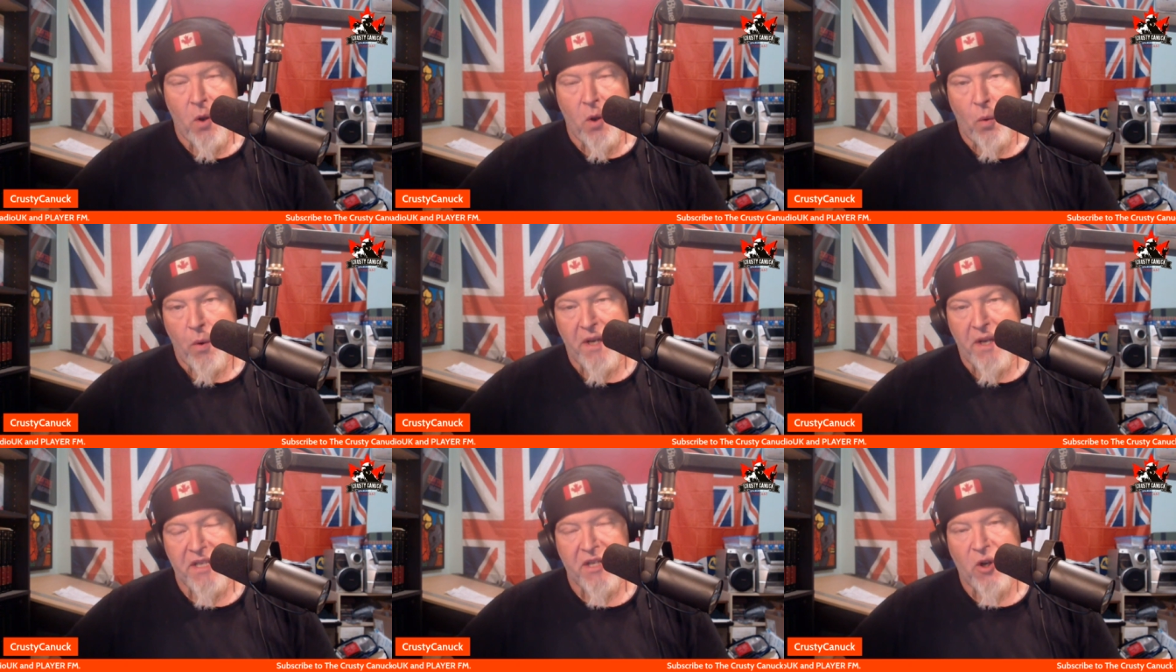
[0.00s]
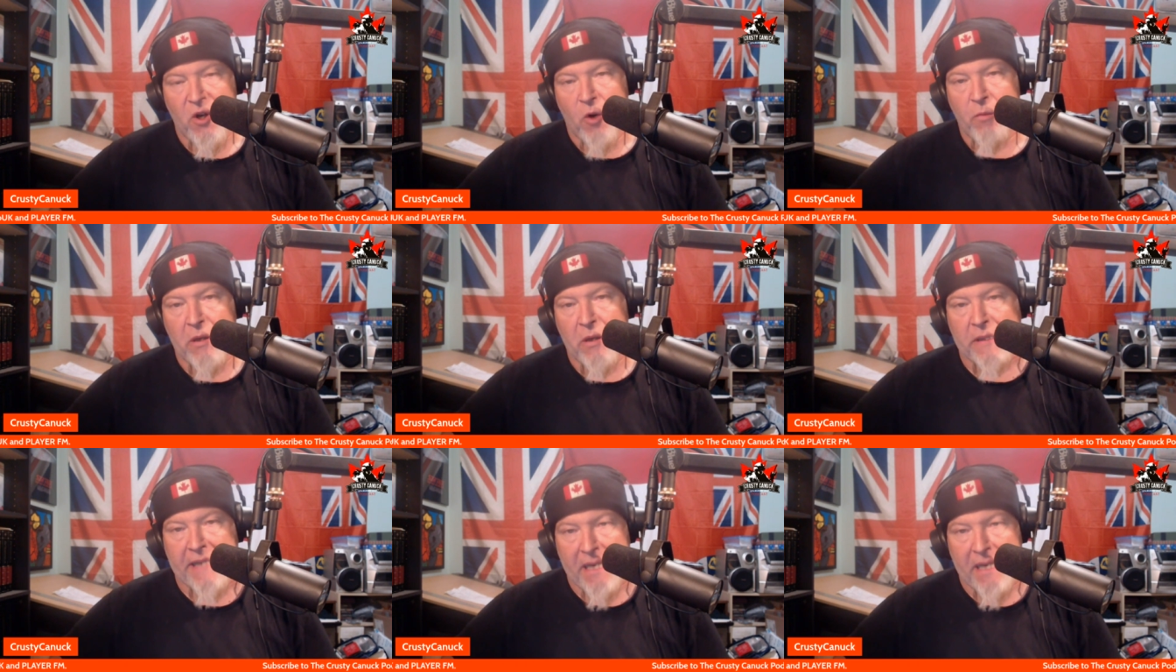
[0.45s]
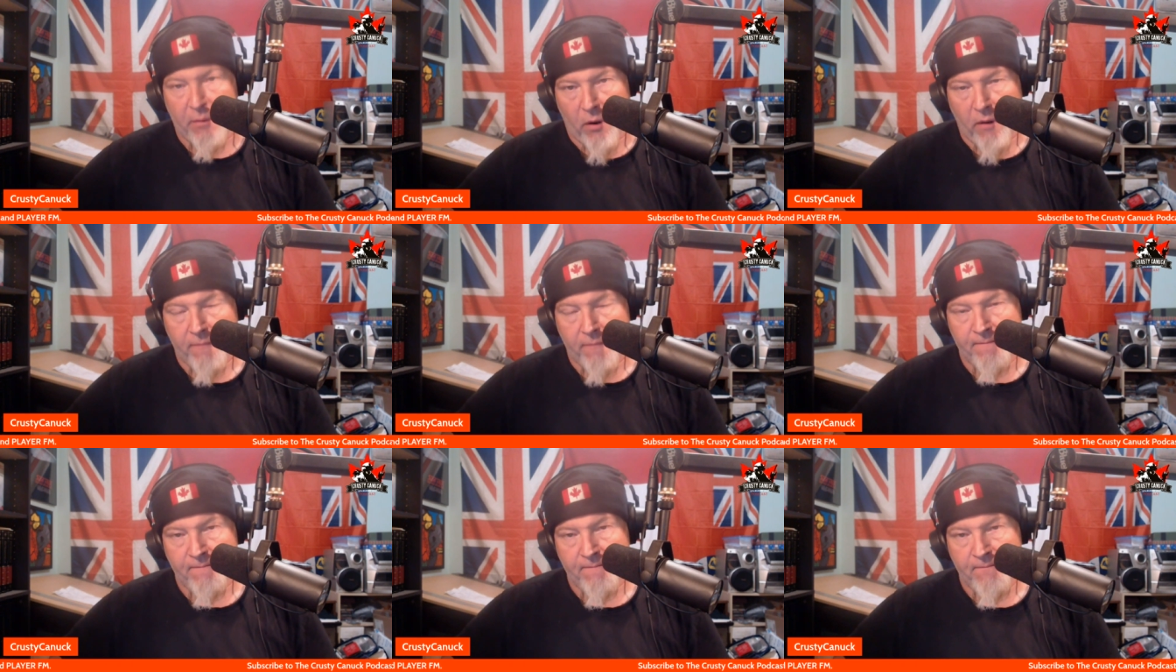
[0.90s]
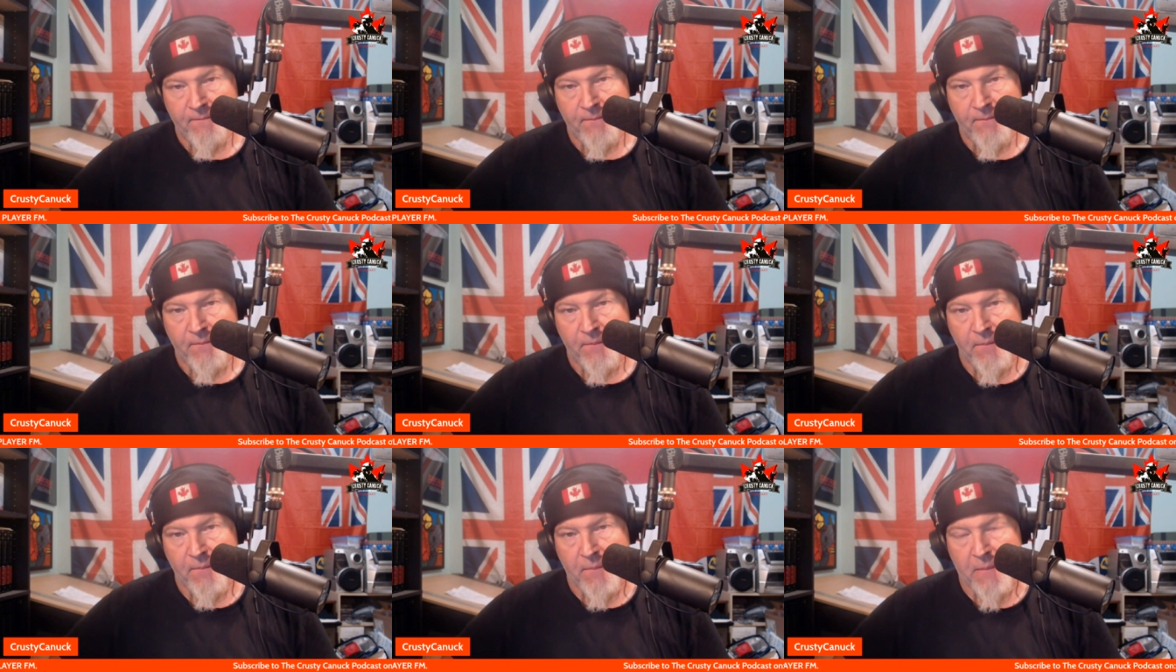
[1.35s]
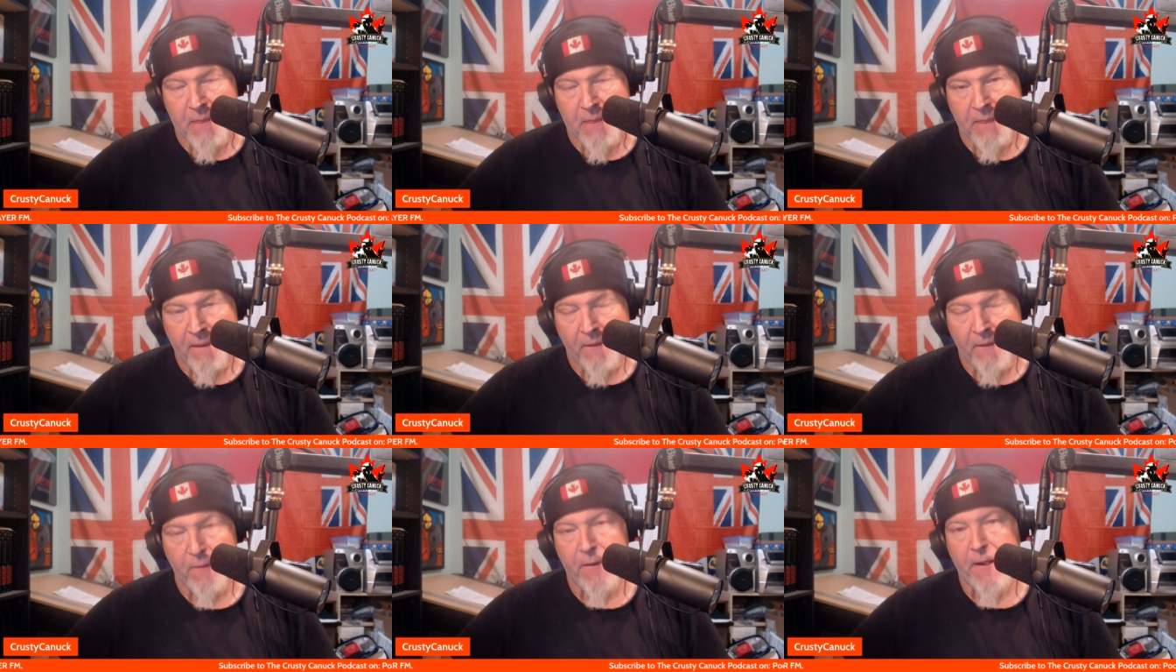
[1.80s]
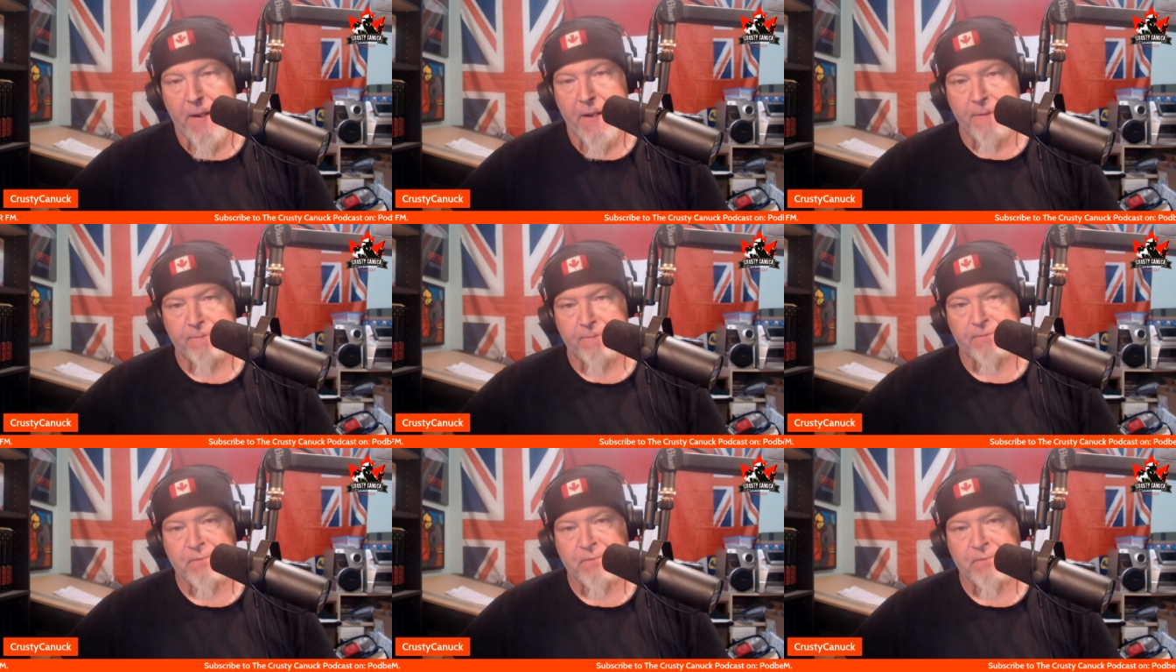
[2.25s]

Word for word: What does he know about labor? Okay.